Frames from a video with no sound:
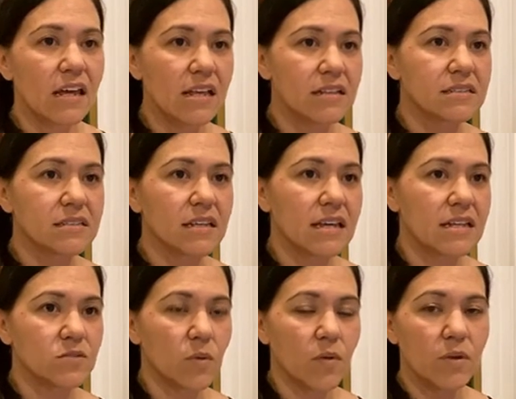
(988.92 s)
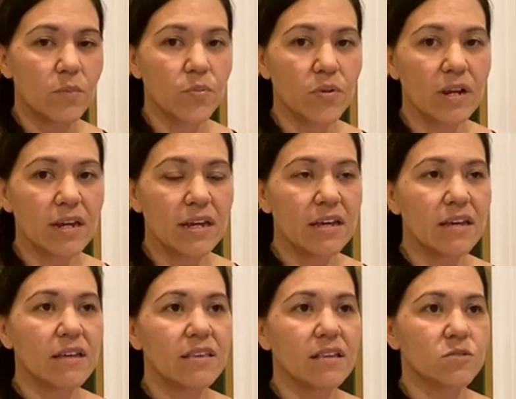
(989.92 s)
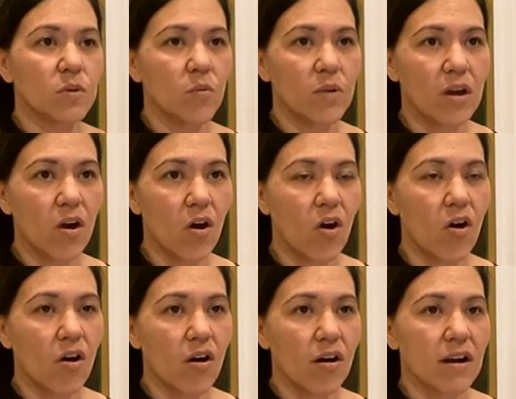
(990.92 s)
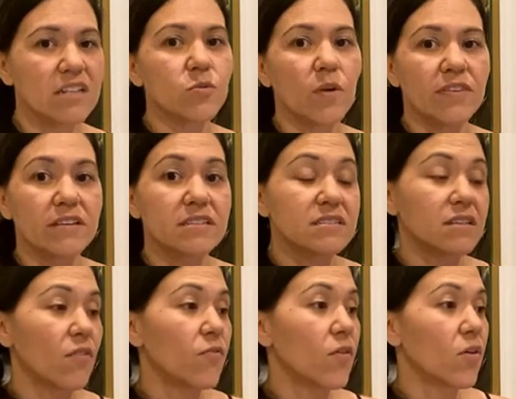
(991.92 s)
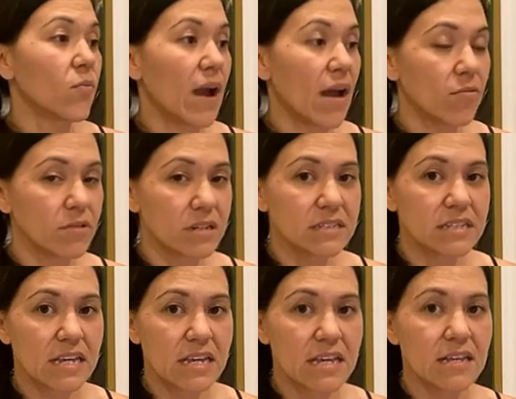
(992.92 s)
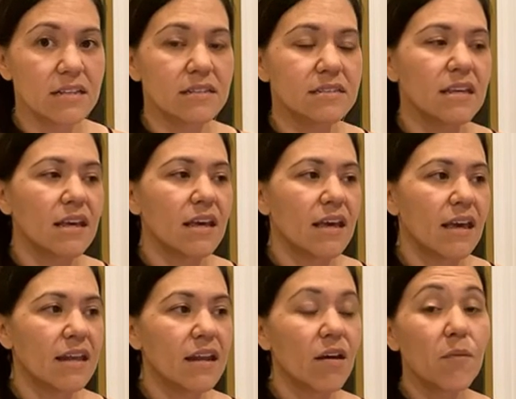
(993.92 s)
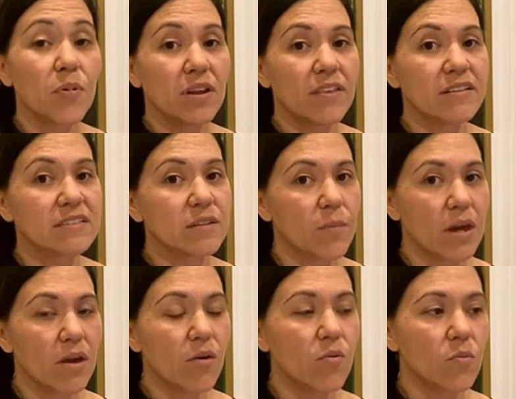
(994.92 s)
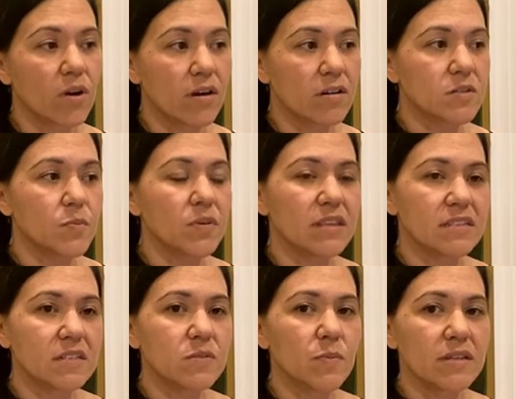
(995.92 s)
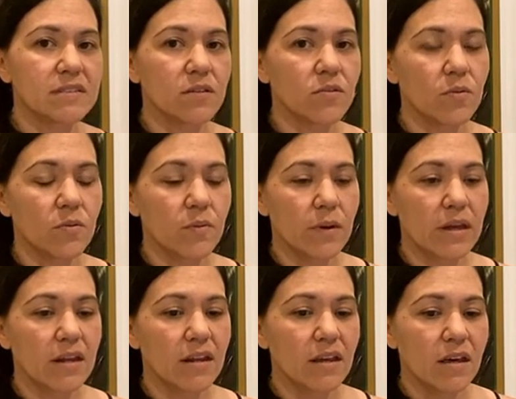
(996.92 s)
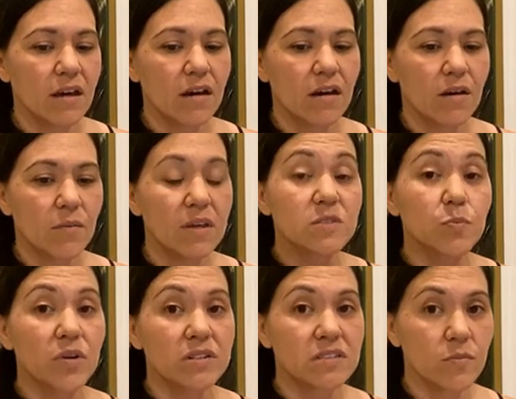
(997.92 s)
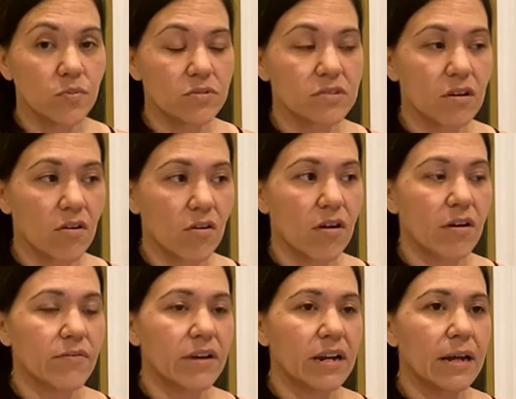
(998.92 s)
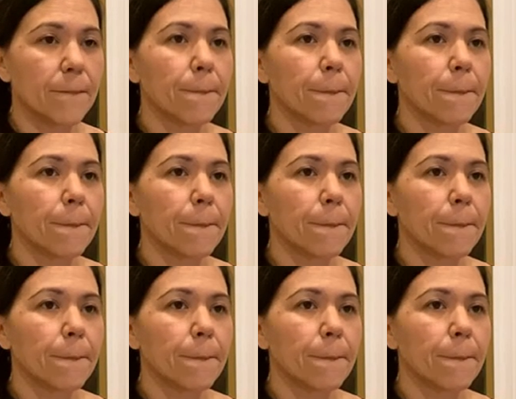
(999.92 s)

us, it's what we breathe, it's what we are, it's what the stuff around us is. And now I'm putting this in my own words, but this is basically what um, his principles are, right?